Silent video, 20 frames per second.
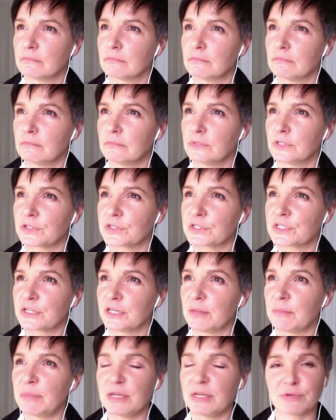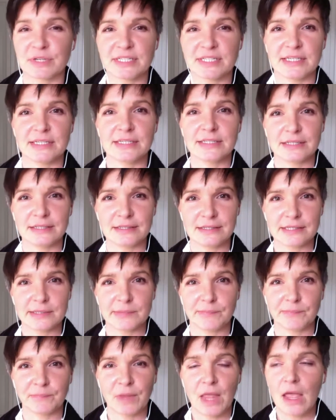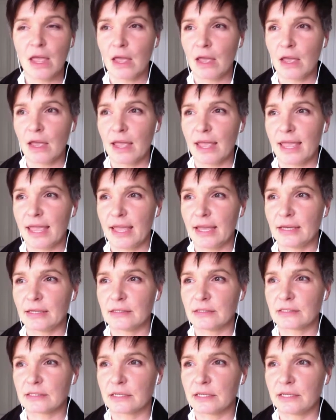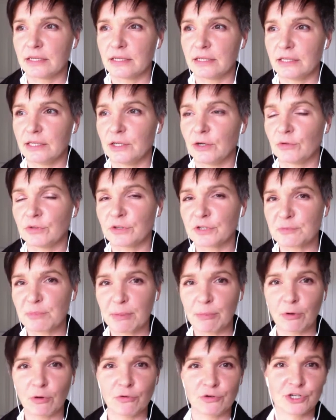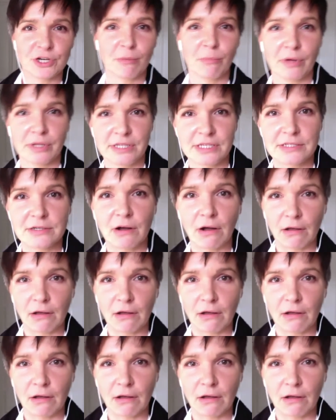This is this is the kind of stuff you do if you're into it.